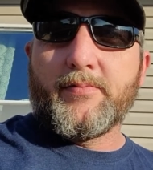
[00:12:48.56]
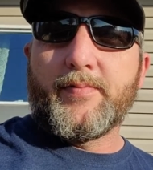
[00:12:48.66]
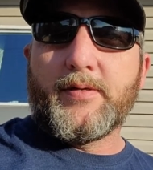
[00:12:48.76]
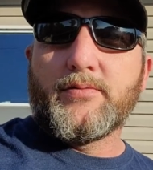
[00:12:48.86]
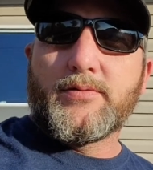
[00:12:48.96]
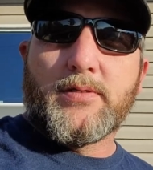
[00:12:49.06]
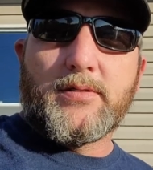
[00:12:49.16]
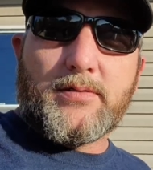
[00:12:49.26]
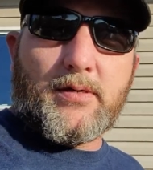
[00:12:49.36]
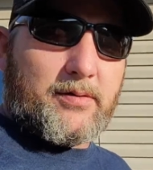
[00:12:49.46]
reviews
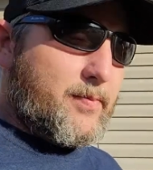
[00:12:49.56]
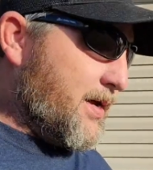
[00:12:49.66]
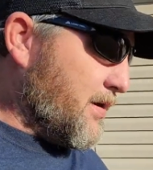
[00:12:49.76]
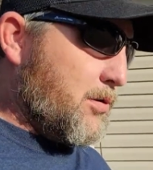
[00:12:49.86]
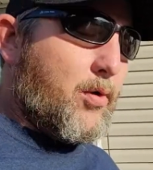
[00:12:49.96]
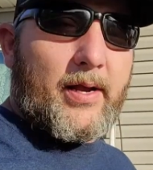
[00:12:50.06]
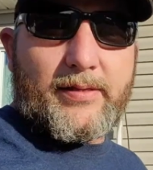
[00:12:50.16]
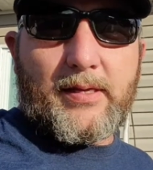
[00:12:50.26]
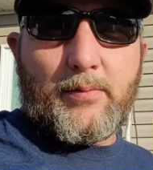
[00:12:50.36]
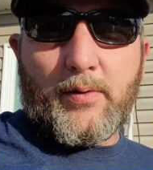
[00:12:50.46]
that talked about how
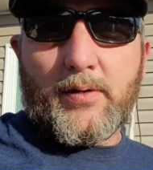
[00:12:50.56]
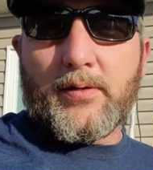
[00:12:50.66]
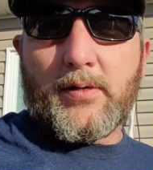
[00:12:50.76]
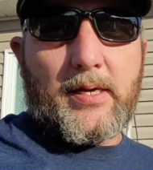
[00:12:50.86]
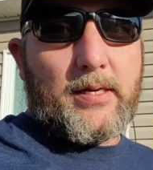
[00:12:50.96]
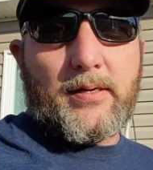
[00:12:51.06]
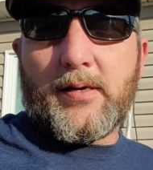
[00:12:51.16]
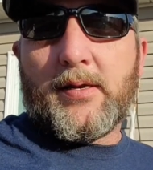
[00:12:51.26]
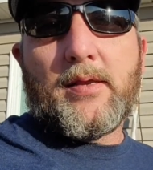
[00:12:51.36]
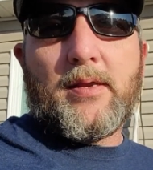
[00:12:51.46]
quiet they were, and
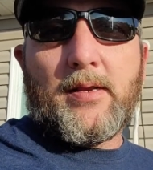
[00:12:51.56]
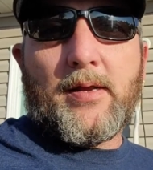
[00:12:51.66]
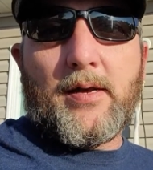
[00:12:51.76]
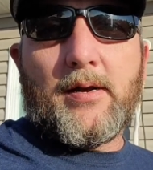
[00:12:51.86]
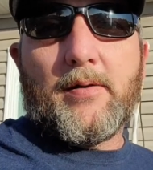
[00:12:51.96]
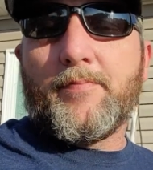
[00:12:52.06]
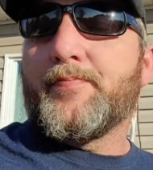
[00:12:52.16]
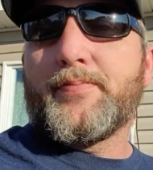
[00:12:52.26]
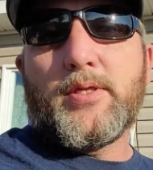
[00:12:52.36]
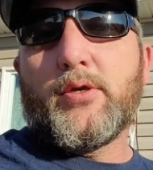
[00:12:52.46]

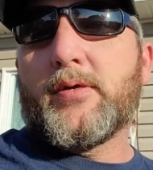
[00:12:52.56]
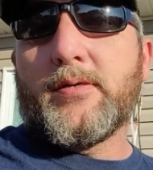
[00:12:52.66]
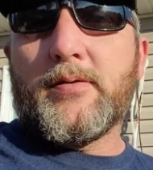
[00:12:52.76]
you